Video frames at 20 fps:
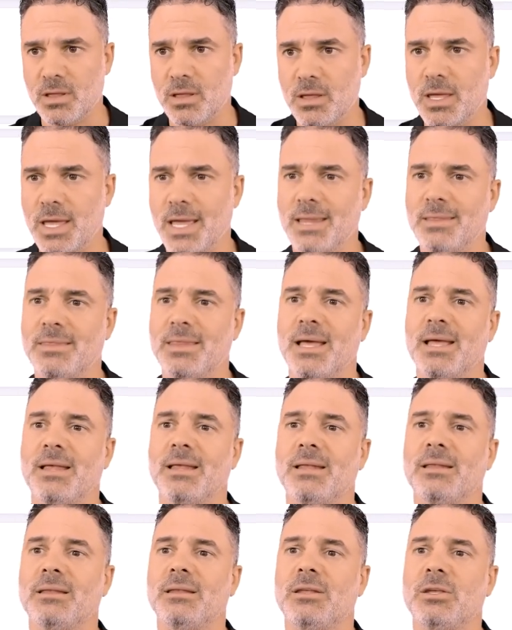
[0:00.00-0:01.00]
And
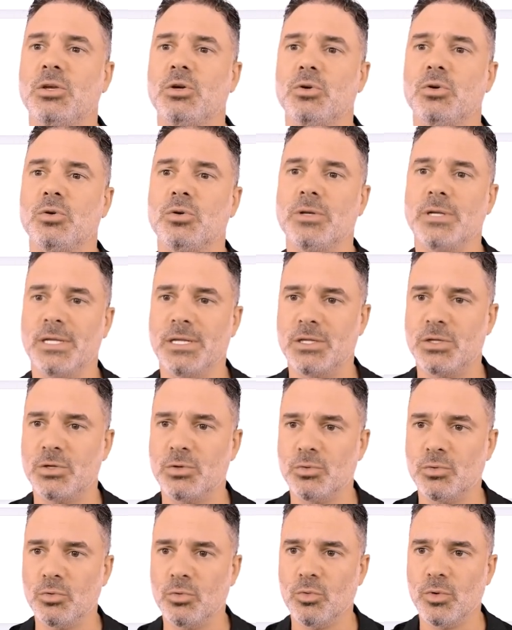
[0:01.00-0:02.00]
then you need
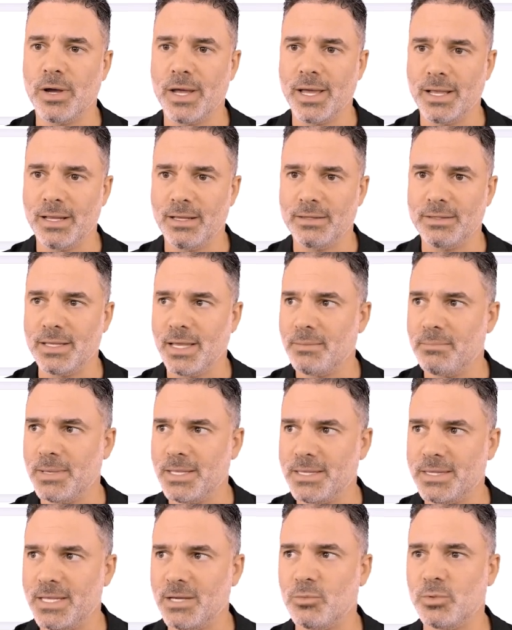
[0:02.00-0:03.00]
to hold a
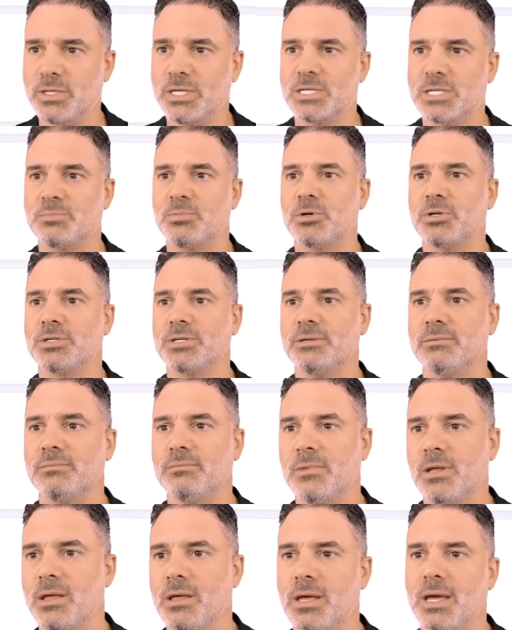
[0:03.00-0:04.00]
meeting with this person.
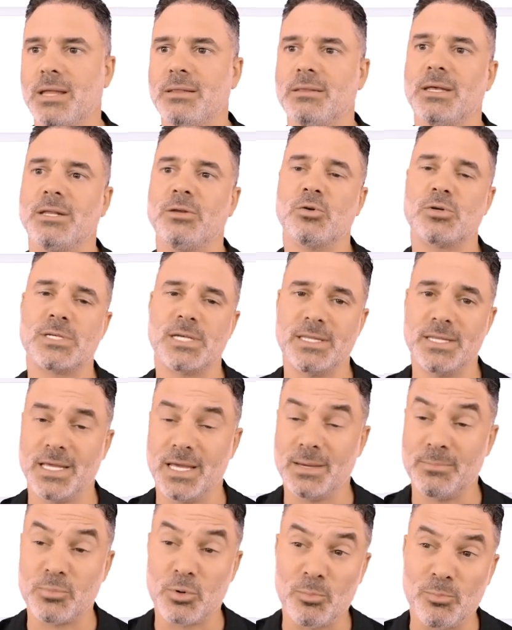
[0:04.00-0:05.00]
And then you're sending
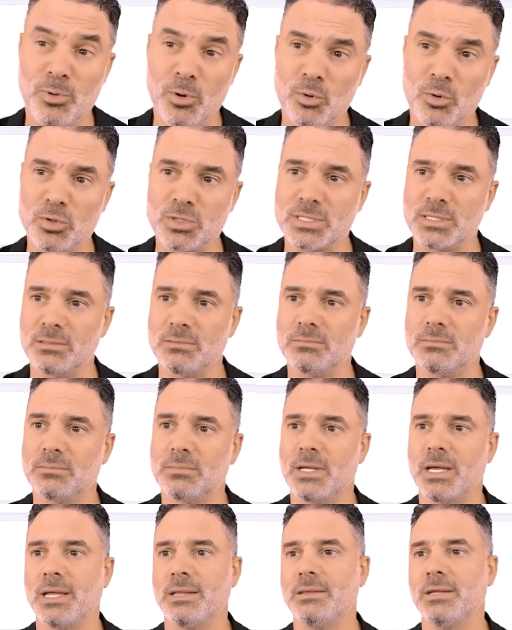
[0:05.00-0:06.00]
a proposal.
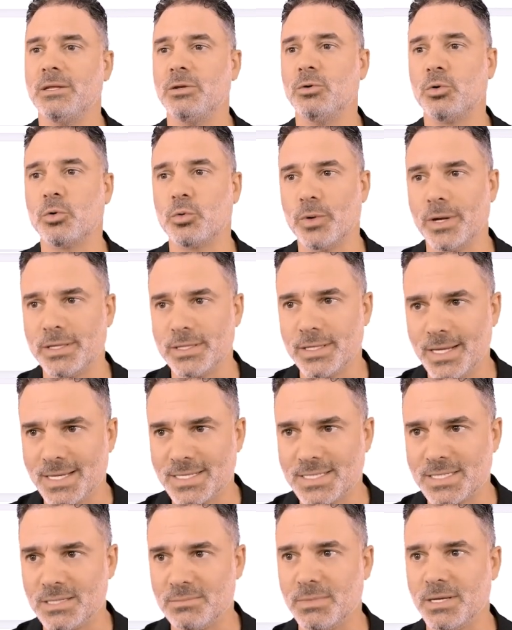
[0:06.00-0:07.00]
And then you create an
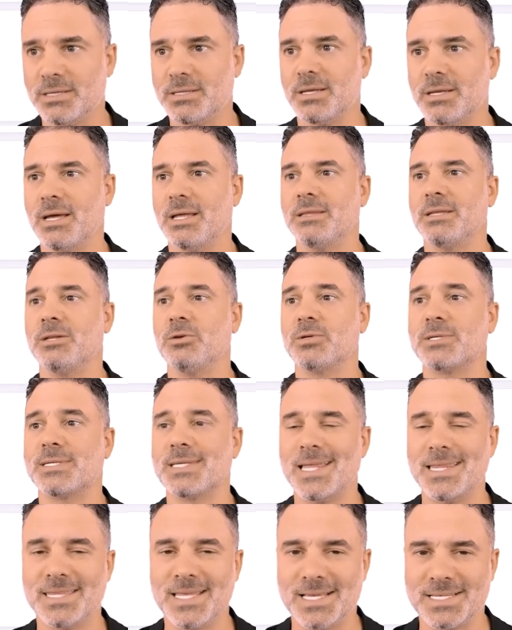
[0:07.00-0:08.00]
estimate. And then you
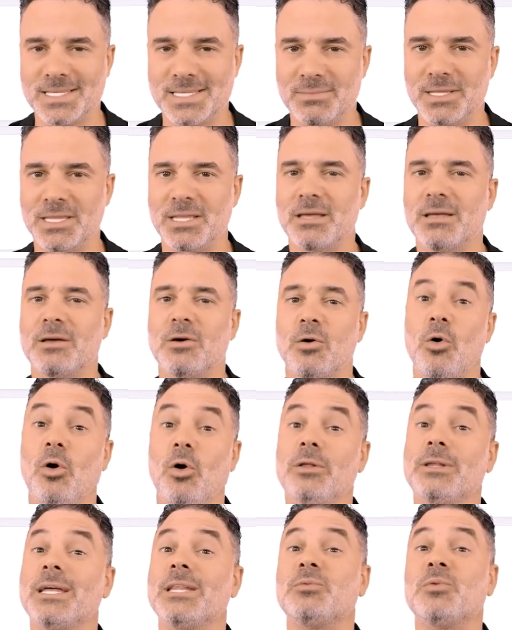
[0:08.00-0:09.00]
send the estimate. All
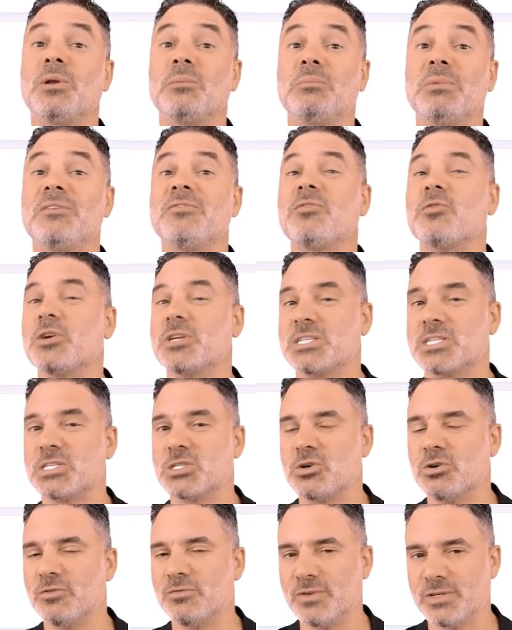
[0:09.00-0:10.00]
that will be for a
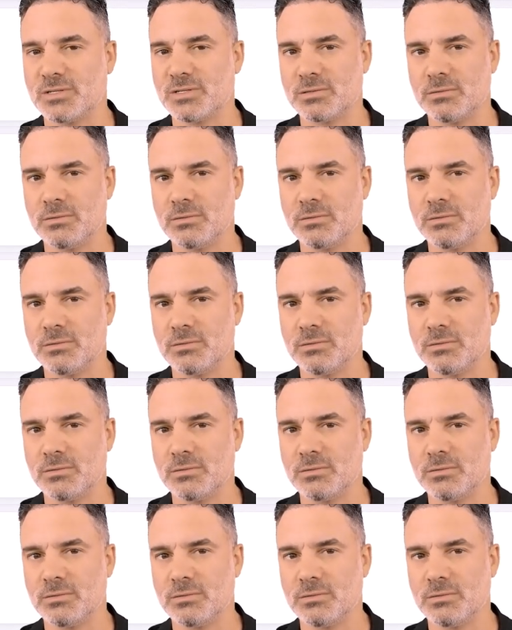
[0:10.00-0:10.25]
service.